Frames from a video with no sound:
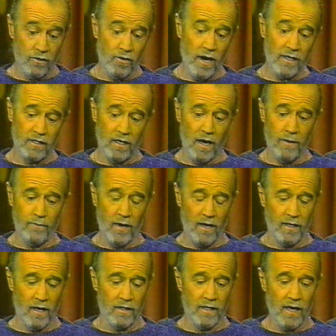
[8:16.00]
correct, and
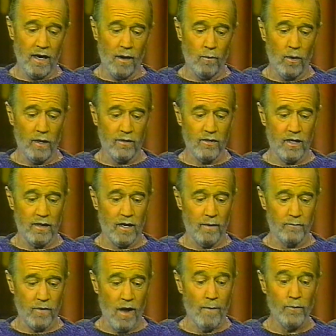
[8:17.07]
I want to say that
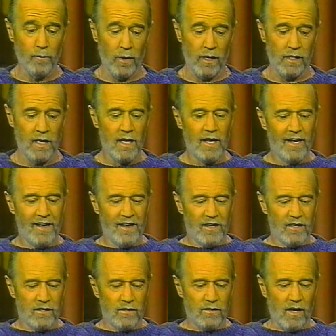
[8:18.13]
I'm complimented
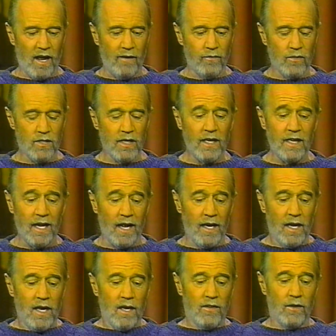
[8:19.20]
to have you say
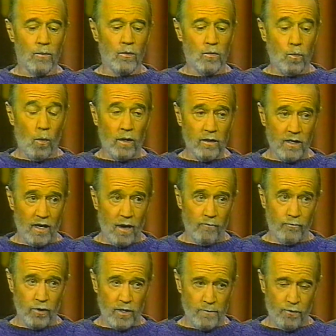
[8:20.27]
that. There was one thing
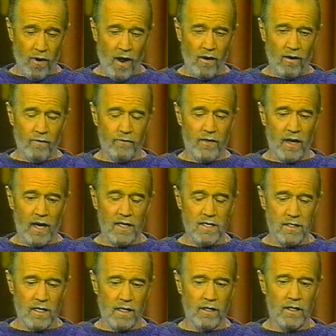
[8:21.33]
I'm really proud of that I
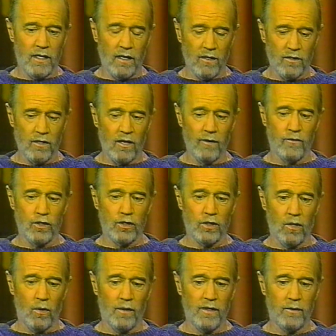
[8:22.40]
said on the Ed Sullivan
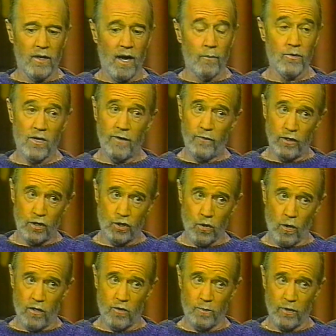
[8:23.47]
Show, and I was given a
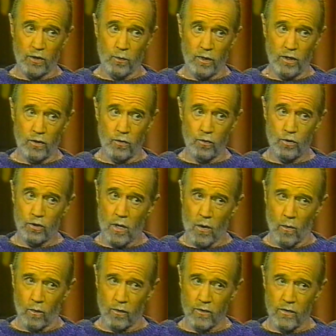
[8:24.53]
choice between two
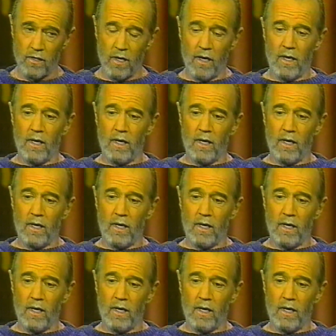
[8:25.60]
jokes.